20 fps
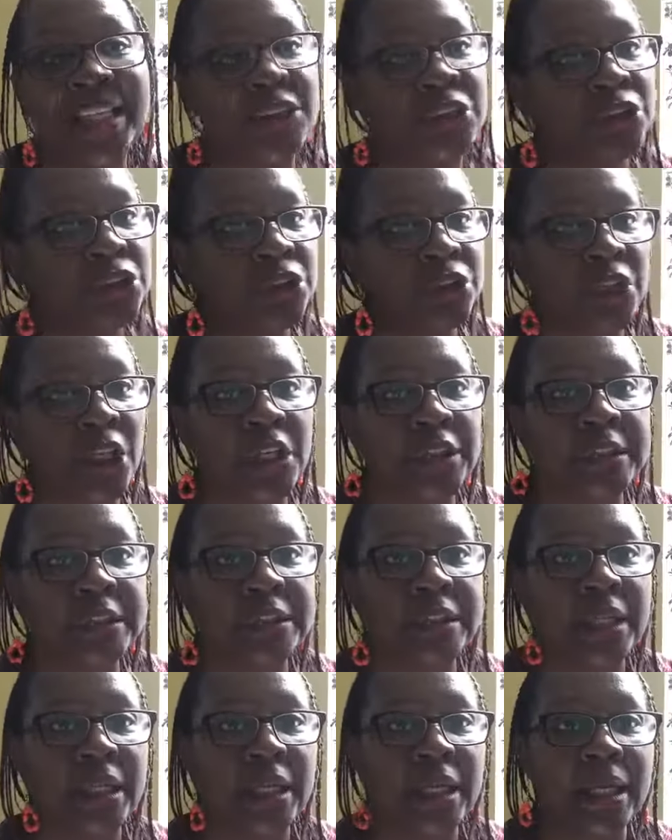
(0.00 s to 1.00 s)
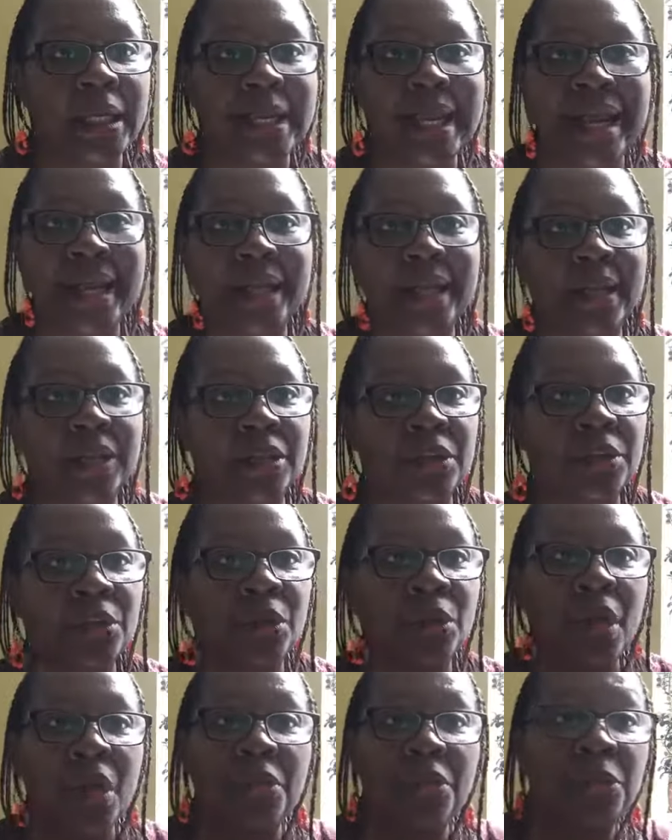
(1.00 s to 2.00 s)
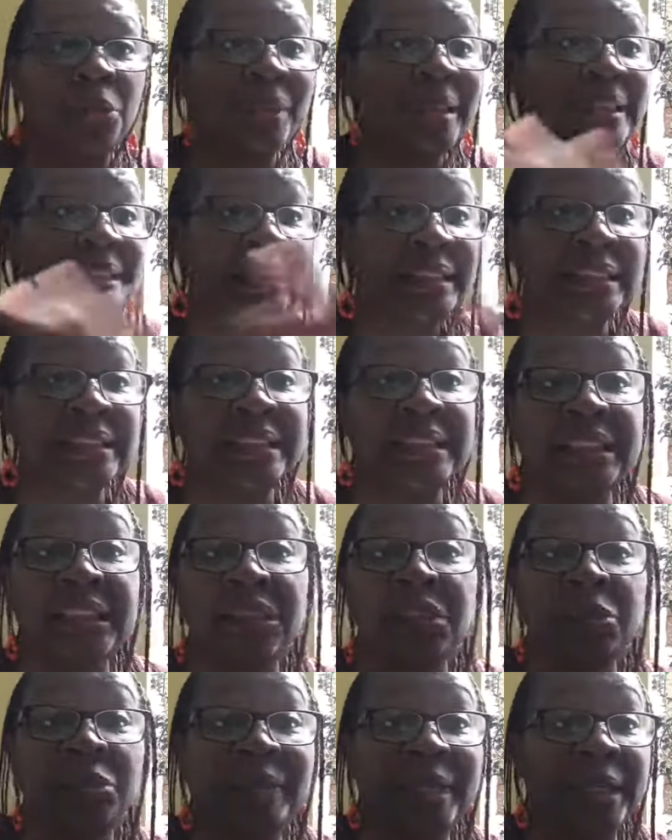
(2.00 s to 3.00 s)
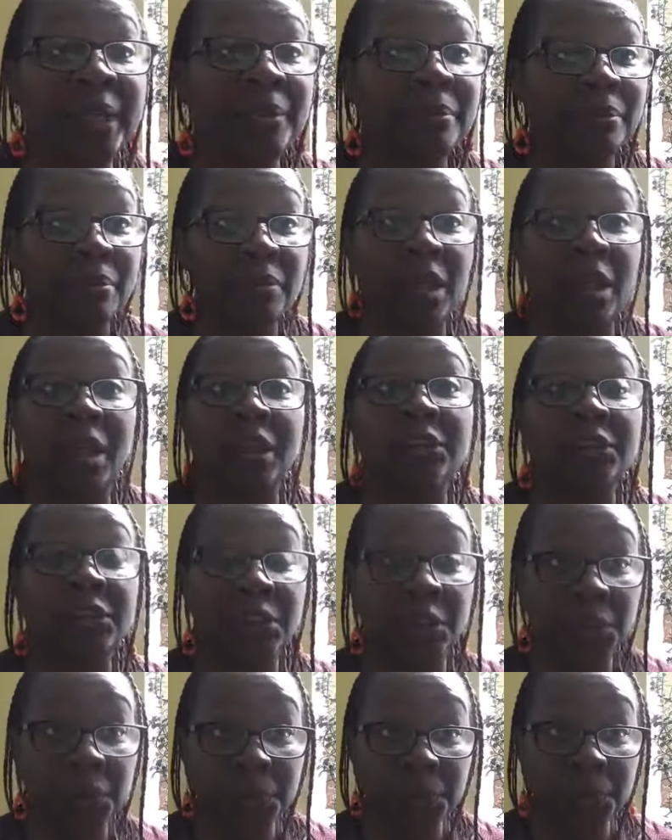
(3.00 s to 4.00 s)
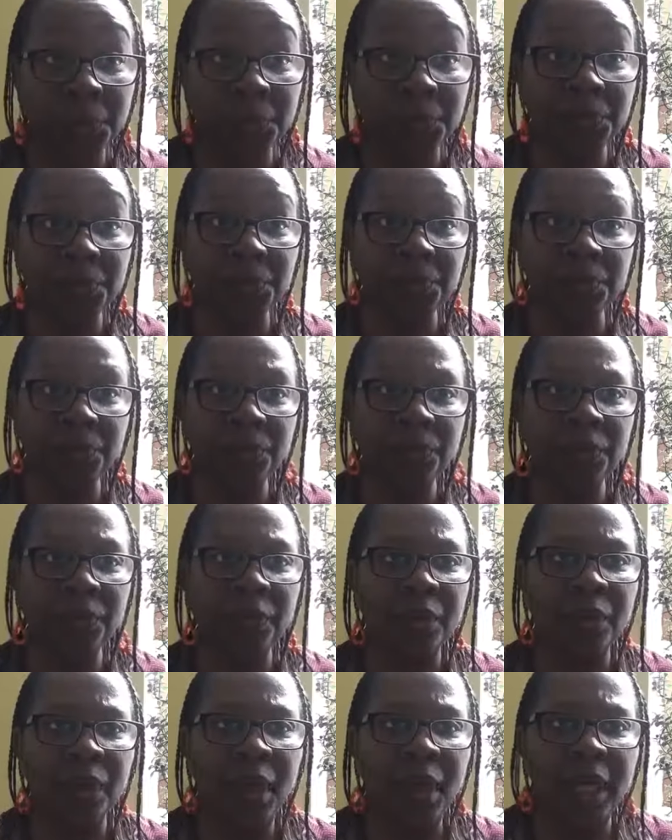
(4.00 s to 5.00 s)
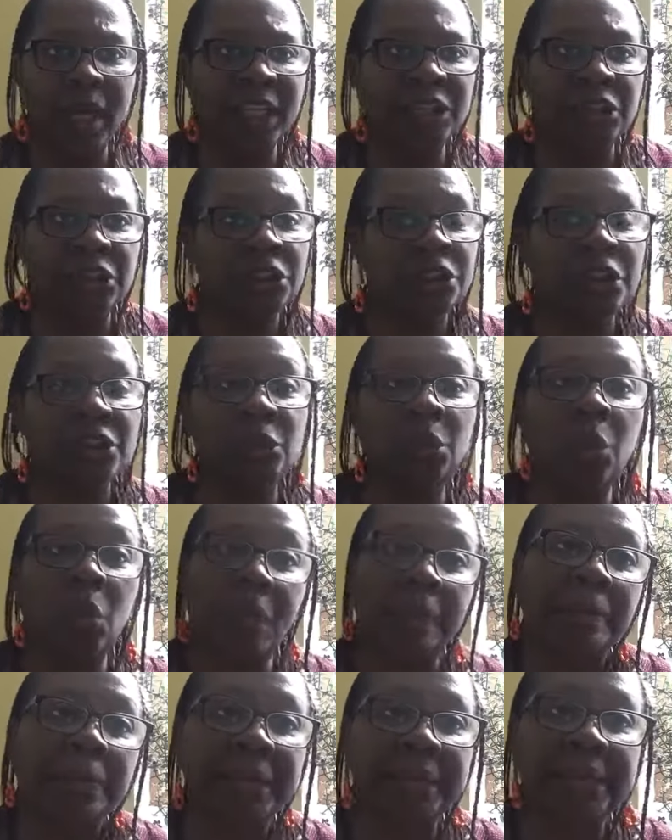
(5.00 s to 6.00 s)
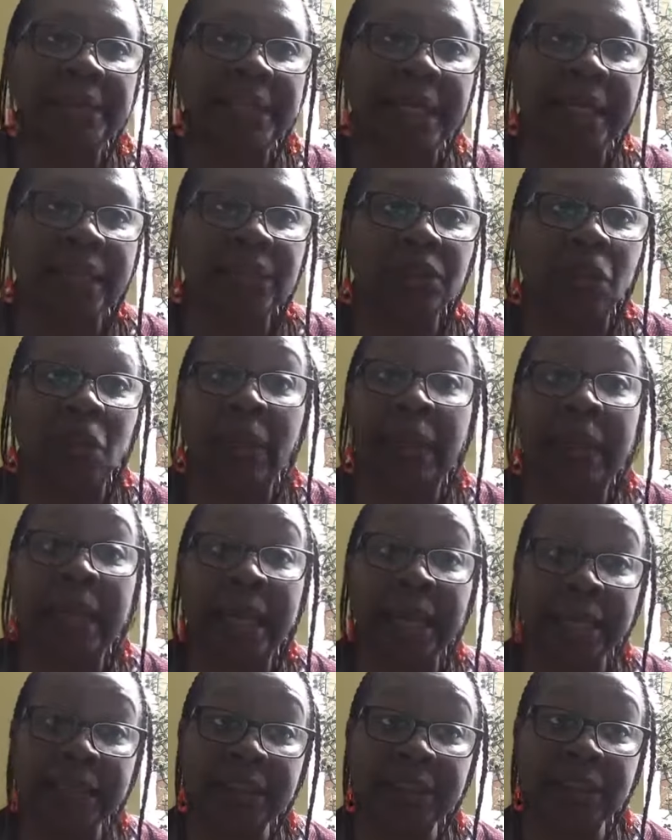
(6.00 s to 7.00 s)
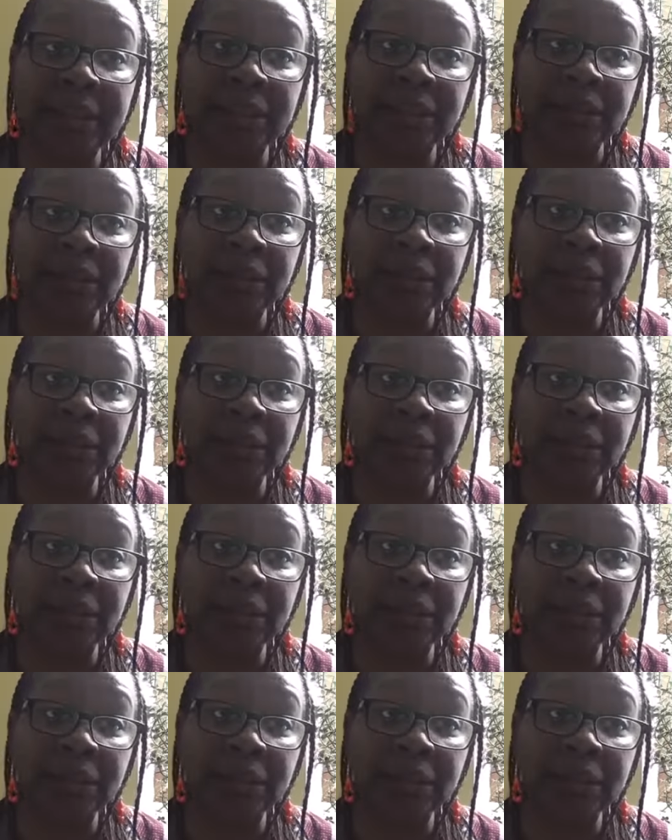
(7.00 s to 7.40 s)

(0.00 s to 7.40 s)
is just like, you know, a 360 degree uh, circle. It's just 1% or less